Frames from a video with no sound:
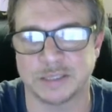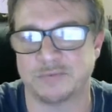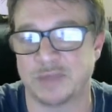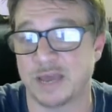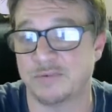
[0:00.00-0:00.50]
And
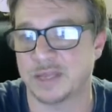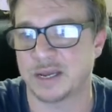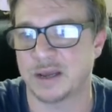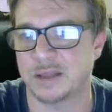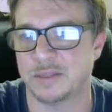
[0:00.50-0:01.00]
if they haven't
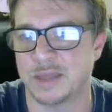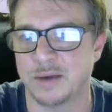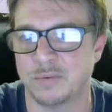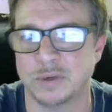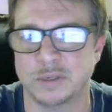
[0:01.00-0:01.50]
gotten
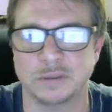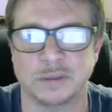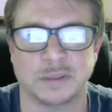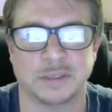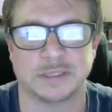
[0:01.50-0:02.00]
that one,
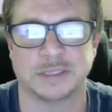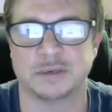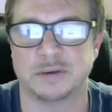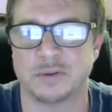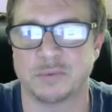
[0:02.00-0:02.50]
send
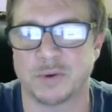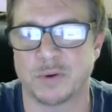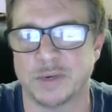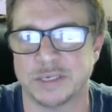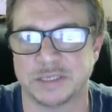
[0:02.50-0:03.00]
another
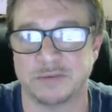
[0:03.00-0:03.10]
request.